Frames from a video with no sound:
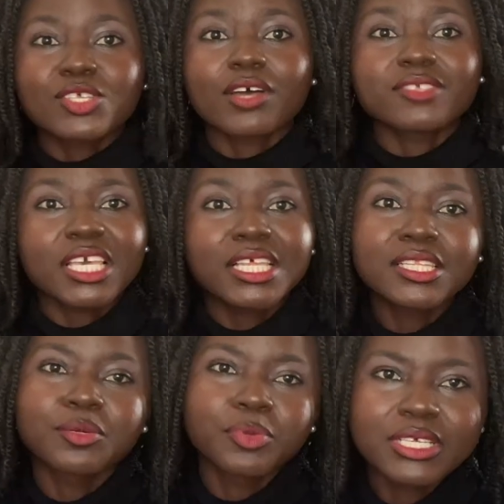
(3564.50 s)
So after
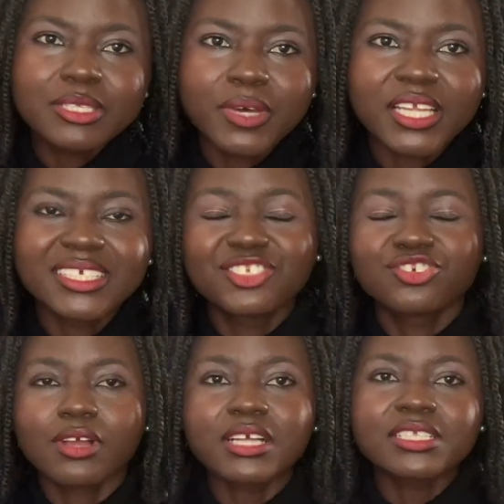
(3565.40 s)
killing the policeman, he
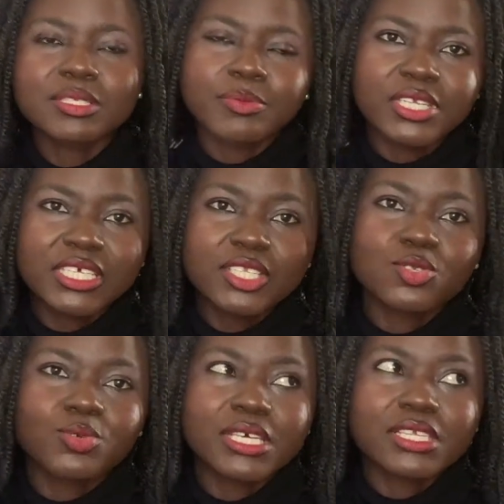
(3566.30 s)
dragged his body
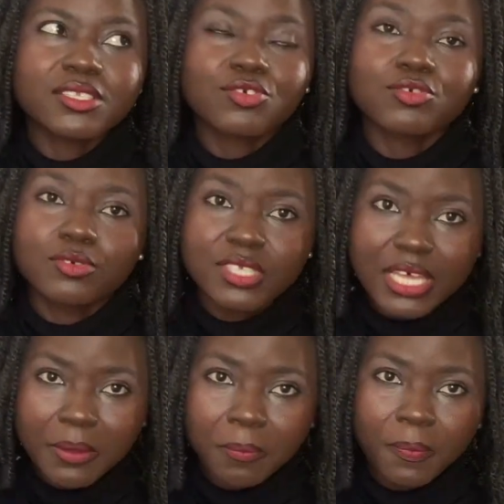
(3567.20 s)
into his
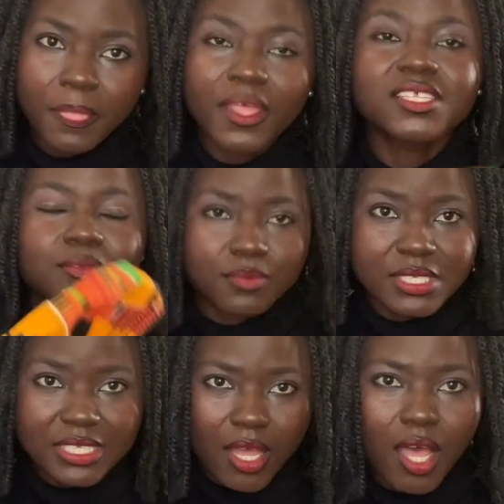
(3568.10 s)
cruiser, his
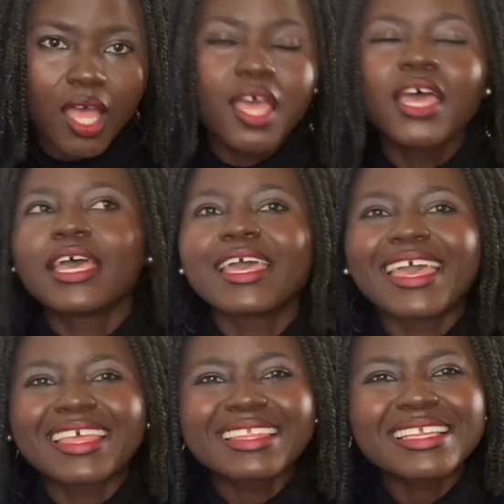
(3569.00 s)
car,
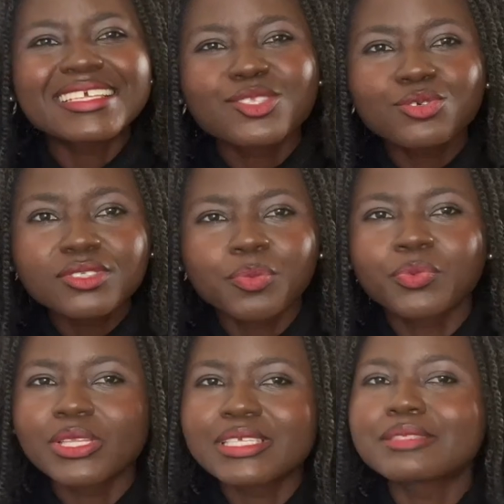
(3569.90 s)
and then he took the
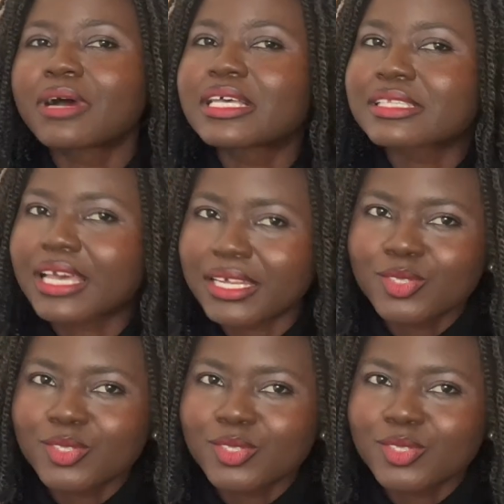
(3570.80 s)
policeman's gun.